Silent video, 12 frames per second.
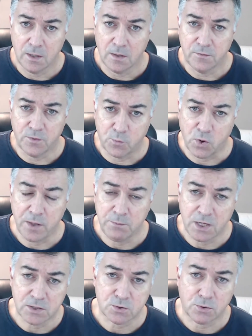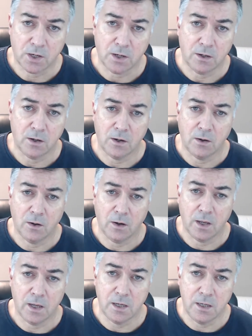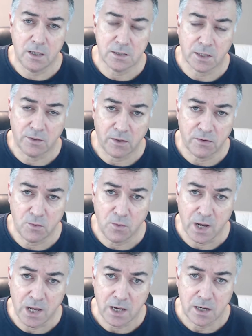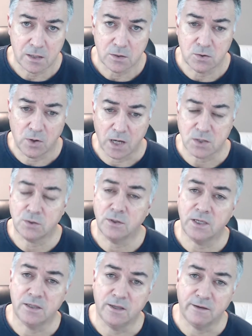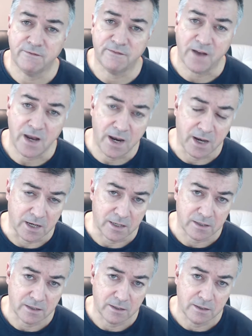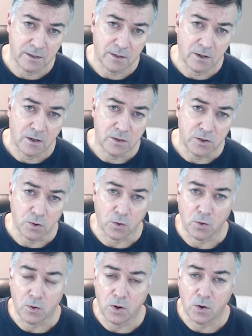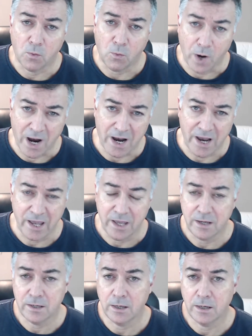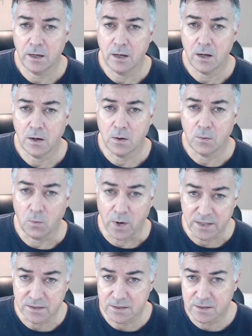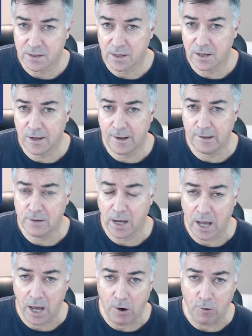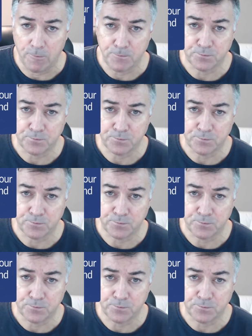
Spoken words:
The brand mantra is another way to actually define your why, what, and how.